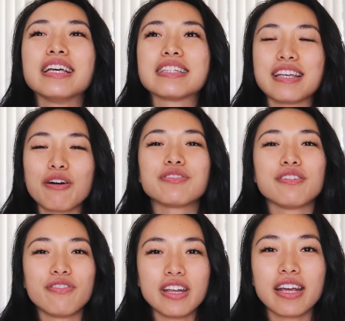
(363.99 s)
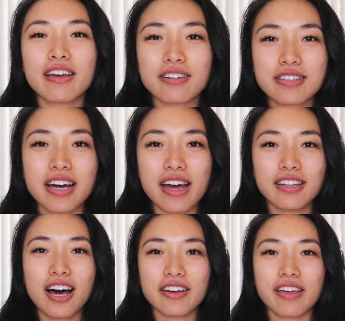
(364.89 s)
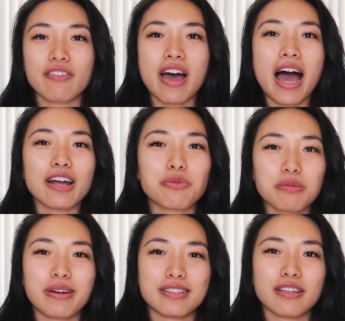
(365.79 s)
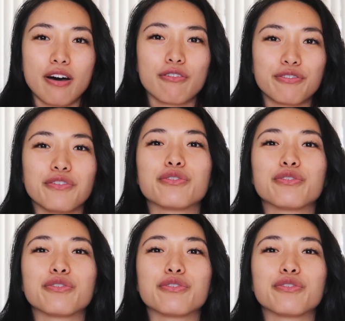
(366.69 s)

self-defeating inner dialogue that I've had with myself